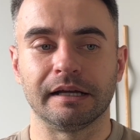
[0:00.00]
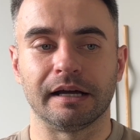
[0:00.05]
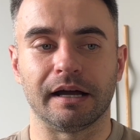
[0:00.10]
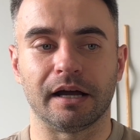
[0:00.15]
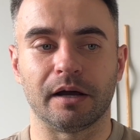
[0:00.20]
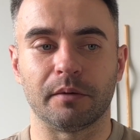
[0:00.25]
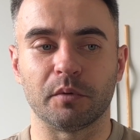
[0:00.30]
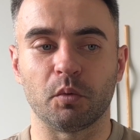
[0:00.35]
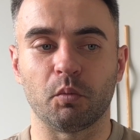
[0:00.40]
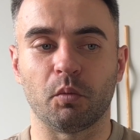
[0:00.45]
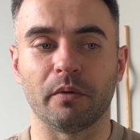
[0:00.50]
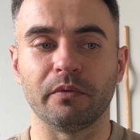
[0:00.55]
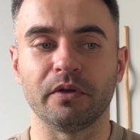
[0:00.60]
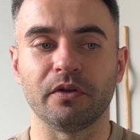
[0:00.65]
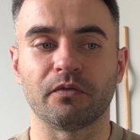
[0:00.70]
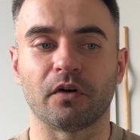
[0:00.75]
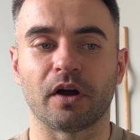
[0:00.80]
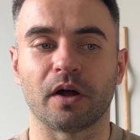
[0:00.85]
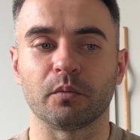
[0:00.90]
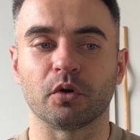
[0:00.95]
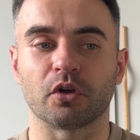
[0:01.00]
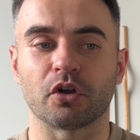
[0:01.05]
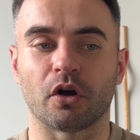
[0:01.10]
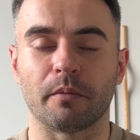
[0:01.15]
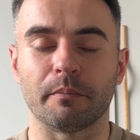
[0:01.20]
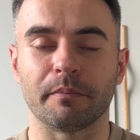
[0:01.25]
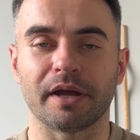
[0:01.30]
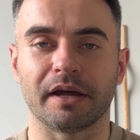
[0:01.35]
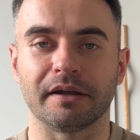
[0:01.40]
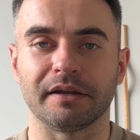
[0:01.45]
And when we find with
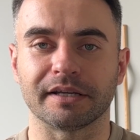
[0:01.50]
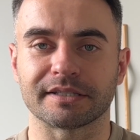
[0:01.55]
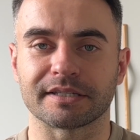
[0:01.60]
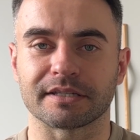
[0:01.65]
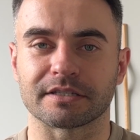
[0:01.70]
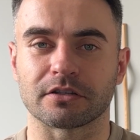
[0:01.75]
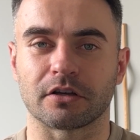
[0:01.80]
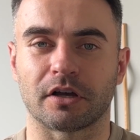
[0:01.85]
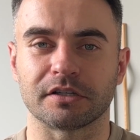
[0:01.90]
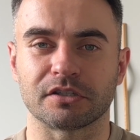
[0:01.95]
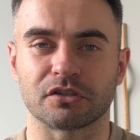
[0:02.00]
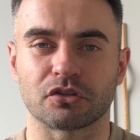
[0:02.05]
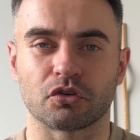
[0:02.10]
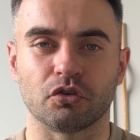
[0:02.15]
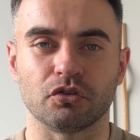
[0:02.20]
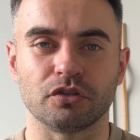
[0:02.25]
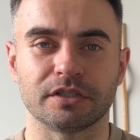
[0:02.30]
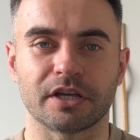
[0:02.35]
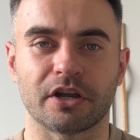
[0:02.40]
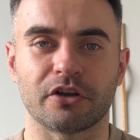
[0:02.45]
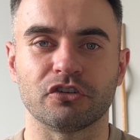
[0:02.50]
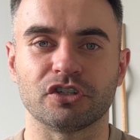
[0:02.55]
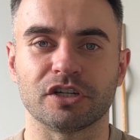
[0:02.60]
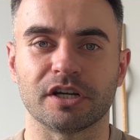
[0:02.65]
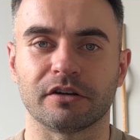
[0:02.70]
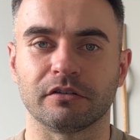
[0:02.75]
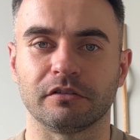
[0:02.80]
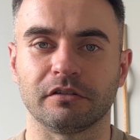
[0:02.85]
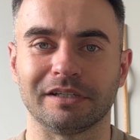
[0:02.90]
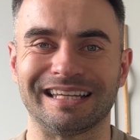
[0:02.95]
compound exercises, because they're
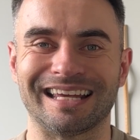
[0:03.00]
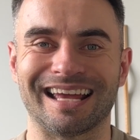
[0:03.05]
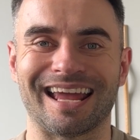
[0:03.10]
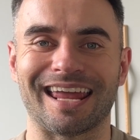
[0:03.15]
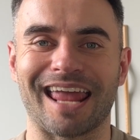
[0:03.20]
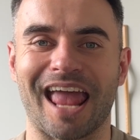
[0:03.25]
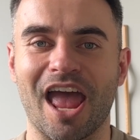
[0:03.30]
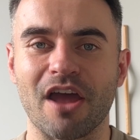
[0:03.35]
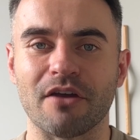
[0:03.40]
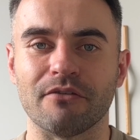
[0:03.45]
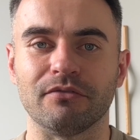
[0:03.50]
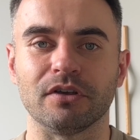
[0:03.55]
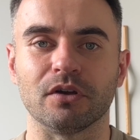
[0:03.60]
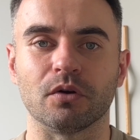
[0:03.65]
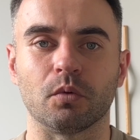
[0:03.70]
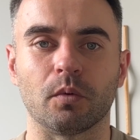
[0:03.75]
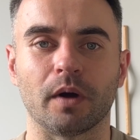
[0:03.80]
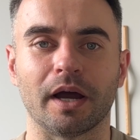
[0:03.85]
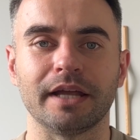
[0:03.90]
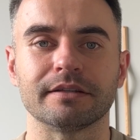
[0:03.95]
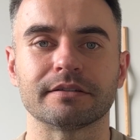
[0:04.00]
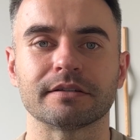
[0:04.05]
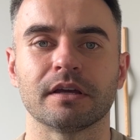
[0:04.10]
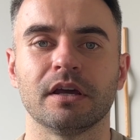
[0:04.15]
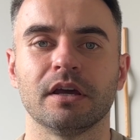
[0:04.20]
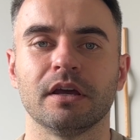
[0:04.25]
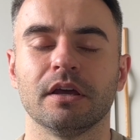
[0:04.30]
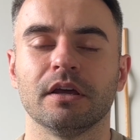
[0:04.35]
generally a heavier weight,